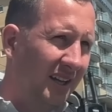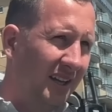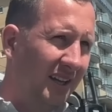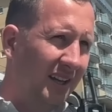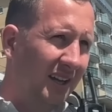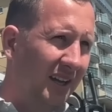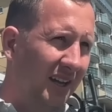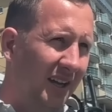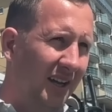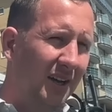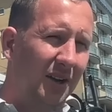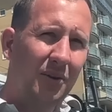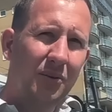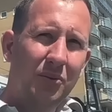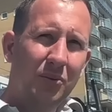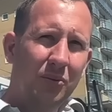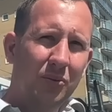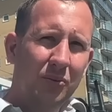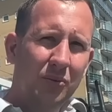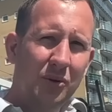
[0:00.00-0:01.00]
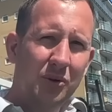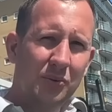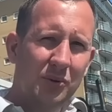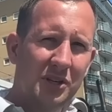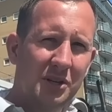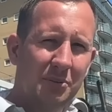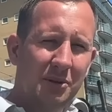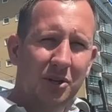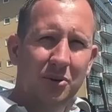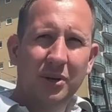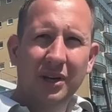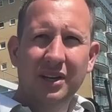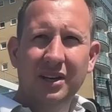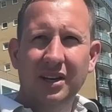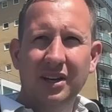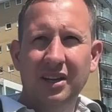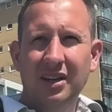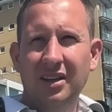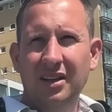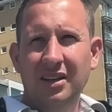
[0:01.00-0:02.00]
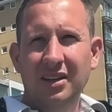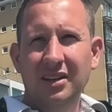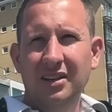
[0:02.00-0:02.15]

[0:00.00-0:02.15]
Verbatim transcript: Why should you taking so long? Well, Seriously. Would it be quicker?